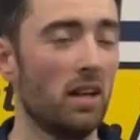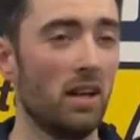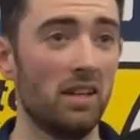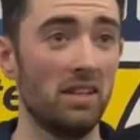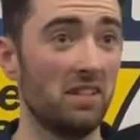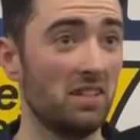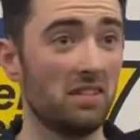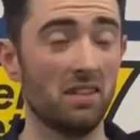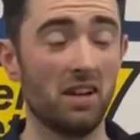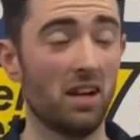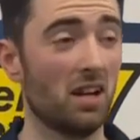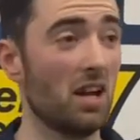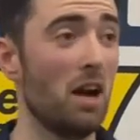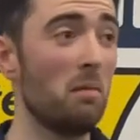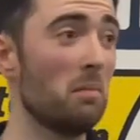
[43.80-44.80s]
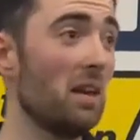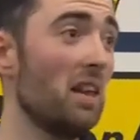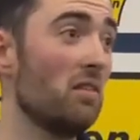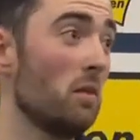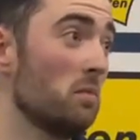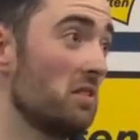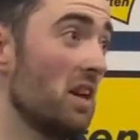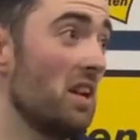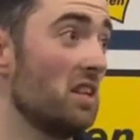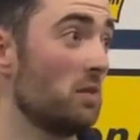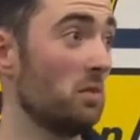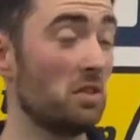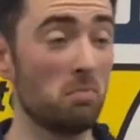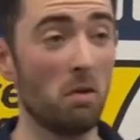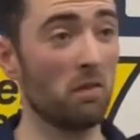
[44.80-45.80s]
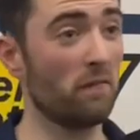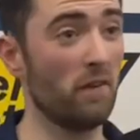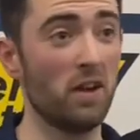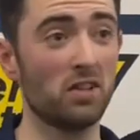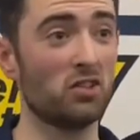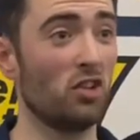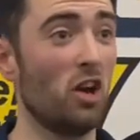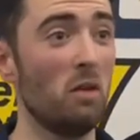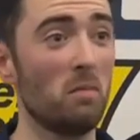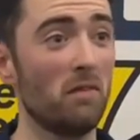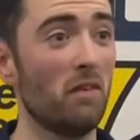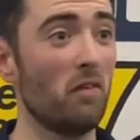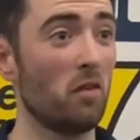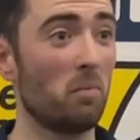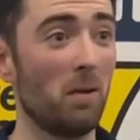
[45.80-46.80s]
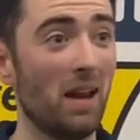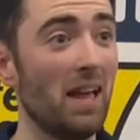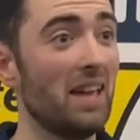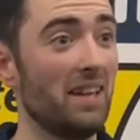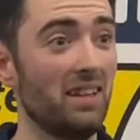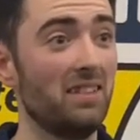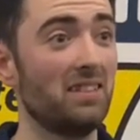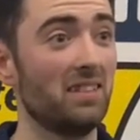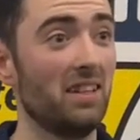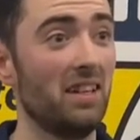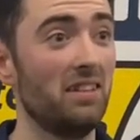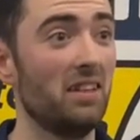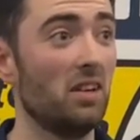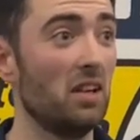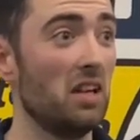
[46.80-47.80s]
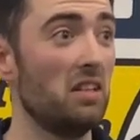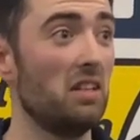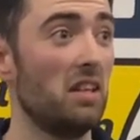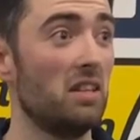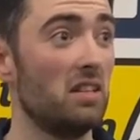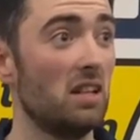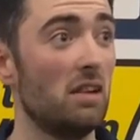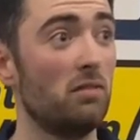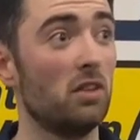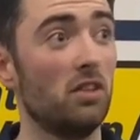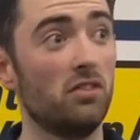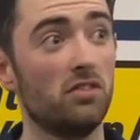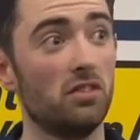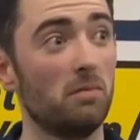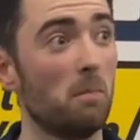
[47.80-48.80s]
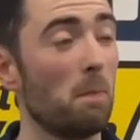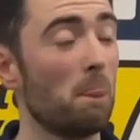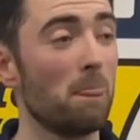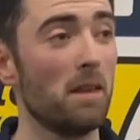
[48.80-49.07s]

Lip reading: I can't believe I'm saying this. This is my first time I've ever played in the Netherlands, and,